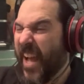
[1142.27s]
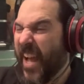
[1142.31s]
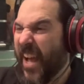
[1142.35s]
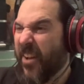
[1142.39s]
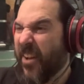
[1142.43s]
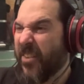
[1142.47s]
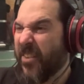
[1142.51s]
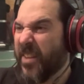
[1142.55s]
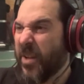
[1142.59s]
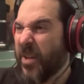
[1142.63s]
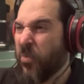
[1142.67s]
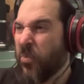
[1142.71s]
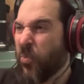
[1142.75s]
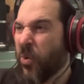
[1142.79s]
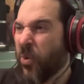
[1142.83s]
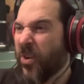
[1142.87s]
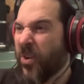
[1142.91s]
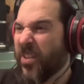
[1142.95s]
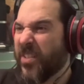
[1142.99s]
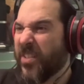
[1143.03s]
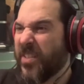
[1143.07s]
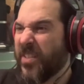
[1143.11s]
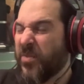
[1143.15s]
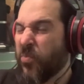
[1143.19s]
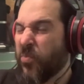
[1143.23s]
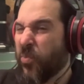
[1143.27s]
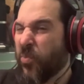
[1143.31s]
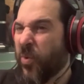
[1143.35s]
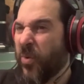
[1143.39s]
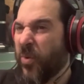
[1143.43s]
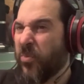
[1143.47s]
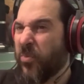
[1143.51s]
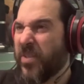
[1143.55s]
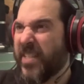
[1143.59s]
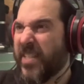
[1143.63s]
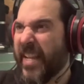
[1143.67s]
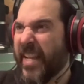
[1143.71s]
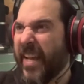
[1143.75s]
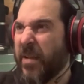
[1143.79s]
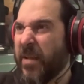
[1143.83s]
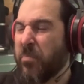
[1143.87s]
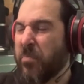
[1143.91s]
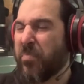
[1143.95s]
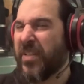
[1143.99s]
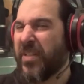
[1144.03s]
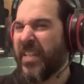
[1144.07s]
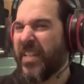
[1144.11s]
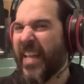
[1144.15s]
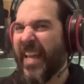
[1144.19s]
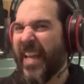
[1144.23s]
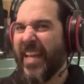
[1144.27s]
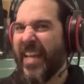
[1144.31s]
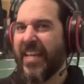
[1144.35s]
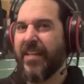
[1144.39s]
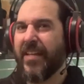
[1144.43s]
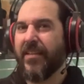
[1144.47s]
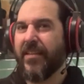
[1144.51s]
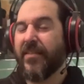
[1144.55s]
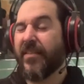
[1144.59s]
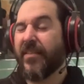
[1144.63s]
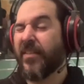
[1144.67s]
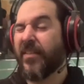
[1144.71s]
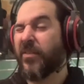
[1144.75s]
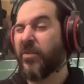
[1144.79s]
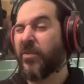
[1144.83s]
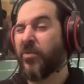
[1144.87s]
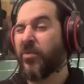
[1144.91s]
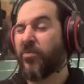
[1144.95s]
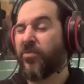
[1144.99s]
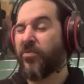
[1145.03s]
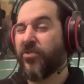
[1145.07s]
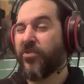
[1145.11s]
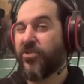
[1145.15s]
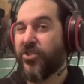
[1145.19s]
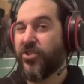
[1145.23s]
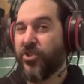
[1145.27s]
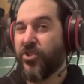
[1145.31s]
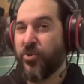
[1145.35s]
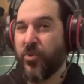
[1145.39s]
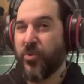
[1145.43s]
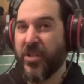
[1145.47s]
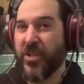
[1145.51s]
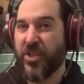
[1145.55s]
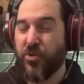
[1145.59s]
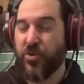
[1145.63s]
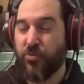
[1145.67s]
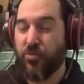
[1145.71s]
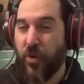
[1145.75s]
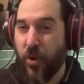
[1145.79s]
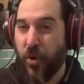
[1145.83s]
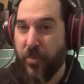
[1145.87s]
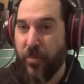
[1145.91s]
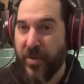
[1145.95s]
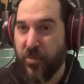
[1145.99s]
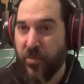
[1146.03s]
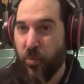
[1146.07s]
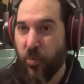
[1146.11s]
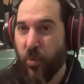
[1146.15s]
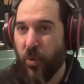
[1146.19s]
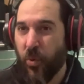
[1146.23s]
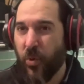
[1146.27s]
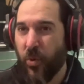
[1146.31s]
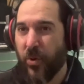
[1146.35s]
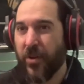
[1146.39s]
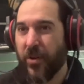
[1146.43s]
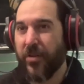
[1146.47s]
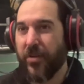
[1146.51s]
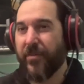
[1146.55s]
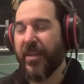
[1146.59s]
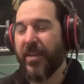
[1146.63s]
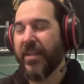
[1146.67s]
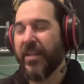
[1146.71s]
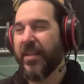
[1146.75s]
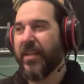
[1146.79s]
how they worked, what was at play, the Jewish-Roman War.